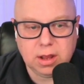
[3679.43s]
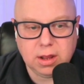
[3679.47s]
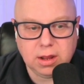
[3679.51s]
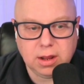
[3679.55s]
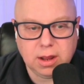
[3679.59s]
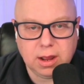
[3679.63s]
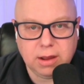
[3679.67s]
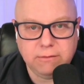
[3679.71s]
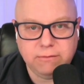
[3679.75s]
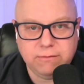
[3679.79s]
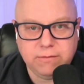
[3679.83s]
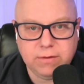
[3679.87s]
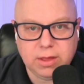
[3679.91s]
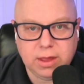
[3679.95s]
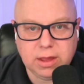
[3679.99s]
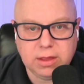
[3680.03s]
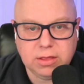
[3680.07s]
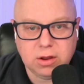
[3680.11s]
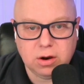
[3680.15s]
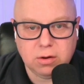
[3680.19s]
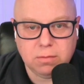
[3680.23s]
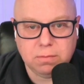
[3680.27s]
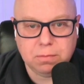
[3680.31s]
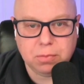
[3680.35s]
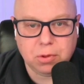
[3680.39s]
I feel like
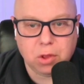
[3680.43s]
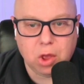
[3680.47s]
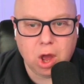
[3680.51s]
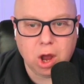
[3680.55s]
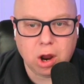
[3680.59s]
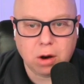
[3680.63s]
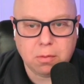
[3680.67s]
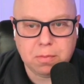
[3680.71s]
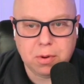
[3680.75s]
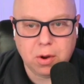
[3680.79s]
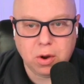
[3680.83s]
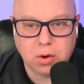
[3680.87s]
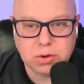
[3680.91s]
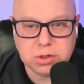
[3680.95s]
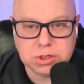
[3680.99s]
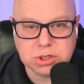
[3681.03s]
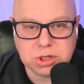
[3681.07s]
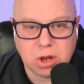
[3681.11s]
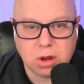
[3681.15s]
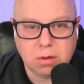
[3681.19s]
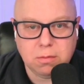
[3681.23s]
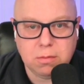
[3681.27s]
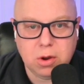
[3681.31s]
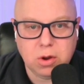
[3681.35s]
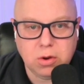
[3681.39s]
they're blog posts
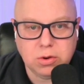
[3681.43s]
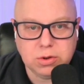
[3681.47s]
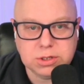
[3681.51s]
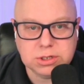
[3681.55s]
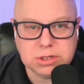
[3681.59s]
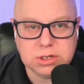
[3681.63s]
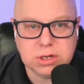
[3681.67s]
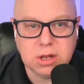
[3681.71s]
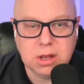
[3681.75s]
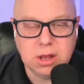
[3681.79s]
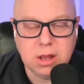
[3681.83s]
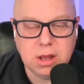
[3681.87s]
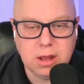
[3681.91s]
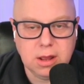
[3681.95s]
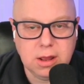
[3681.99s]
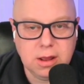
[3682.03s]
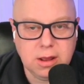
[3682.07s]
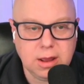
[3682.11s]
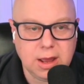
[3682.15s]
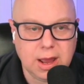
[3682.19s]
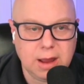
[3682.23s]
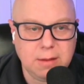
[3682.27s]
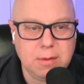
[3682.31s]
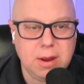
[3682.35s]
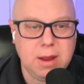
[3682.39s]
almost.
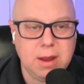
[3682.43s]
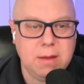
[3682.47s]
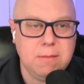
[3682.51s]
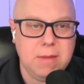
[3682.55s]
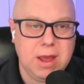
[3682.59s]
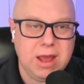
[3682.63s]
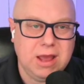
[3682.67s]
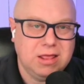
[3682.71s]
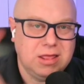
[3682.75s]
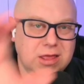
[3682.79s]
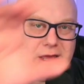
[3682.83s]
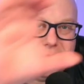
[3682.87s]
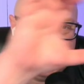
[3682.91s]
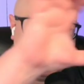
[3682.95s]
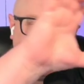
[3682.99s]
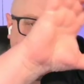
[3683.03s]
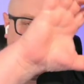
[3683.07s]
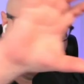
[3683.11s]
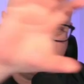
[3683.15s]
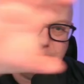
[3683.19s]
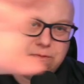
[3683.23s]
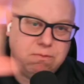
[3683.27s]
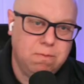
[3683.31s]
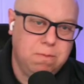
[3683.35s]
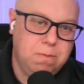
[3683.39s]
I might make these
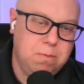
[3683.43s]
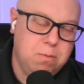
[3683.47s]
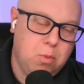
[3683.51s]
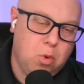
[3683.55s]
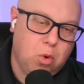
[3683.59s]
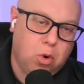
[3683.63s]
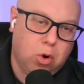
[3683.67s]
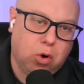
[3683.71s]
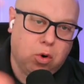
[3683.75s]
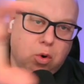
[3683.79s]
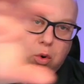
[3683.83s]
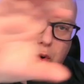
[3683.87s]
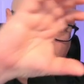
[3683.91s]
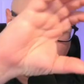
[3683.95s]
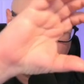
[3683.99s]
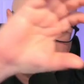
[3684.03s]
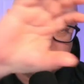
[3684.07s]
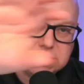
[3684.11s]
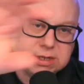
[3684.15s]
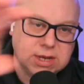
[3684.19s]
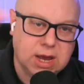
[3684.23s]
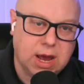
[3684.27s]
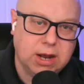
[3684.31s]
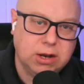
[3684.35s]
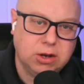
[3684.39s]
more
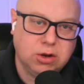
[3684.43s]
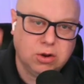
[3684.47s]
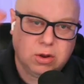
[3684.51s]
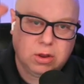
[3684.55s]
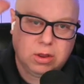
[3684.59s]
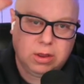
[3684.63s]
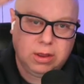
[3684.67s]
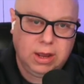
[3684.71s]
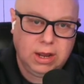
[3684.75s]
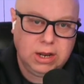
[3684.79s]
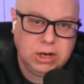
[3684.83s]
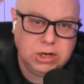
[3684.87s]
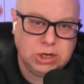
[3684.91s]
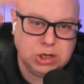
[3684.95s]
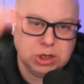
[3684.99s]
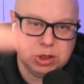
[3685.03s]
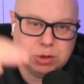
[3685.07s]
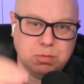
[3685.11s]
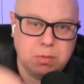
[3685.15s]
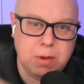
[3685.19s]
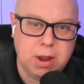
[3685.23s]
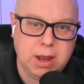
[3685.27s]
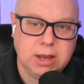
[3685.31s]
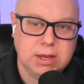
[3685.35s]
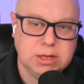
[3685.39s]
horizontal and just
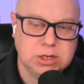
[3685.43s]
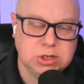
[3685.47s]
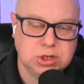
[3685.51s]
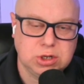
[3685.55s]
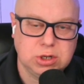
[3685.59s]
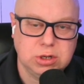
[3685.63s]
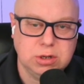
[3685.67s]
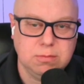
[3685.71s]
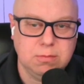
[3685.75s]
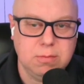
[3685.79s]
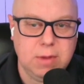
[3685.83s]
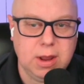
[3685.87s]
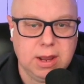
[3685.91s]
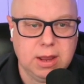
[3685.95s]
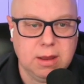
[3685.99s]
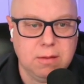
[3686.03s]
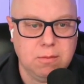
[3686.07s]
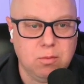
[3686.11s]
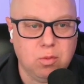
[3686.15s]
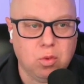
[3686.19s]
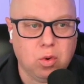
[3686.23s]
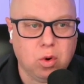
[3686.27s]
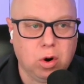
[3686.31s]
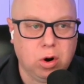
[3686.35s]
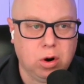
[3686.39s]
make it
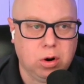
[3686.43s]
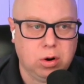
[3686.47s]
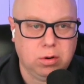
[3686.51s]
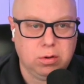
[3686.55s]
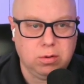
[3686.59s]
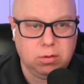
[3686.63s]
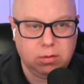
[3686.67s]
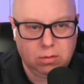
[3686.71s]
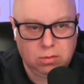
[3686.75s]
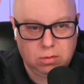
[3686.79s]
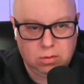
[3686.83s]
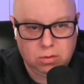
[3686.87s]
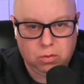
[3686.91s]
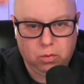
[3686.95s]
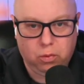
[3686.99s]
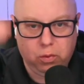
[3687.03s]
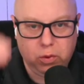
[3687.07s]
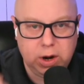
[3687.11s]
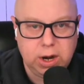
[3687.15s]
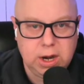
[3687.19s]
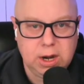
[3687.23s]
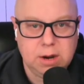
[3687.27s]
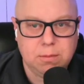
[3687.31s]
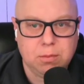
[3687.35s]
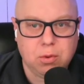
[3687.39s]
more
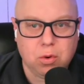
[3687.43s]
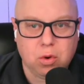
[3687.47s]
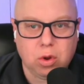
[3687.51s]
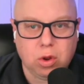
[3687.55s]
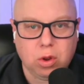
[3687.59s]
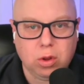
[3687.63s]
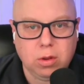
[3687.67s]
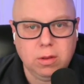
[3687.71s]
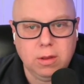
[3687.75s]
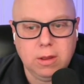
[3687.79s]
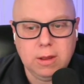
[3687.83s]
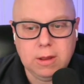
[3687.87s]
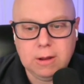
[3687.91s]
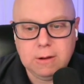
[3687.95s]
readable.